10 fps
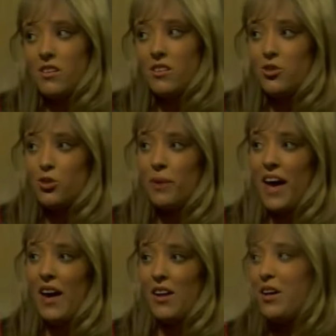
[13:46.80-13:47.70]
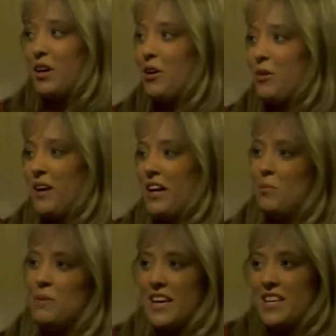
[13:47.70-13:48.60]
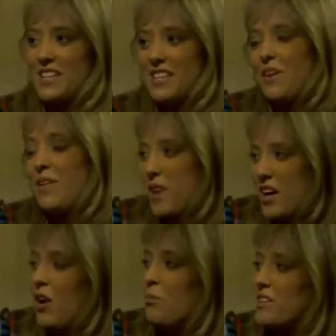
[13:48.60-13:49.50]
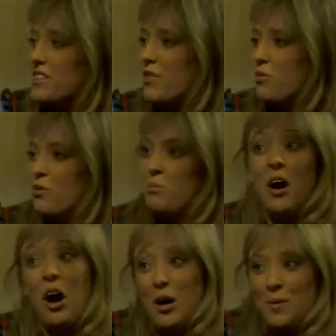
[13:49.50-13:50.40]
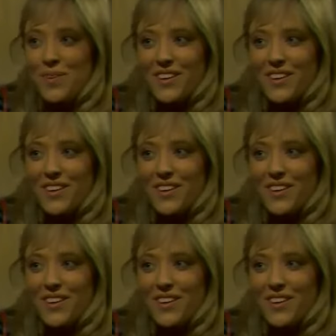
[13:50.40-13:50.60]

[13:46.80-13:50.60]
time. Too bad. Might help us get, help us get through the mob.